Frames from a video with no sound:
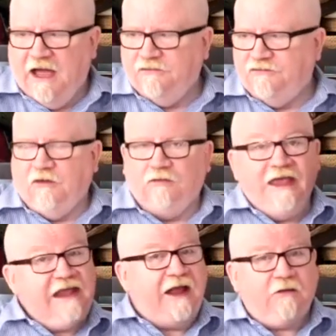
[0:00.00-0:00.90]
So
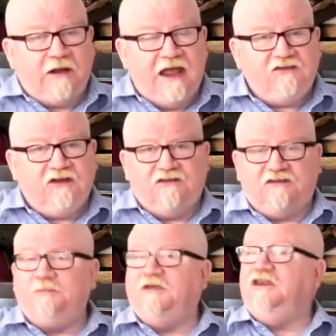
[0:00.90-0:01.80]
link aggregation is
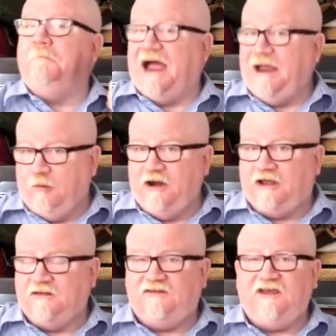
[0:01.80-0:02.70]
something you might want to
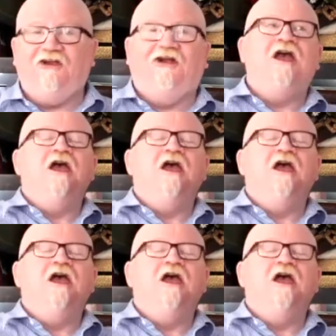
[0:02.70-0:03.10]
consider,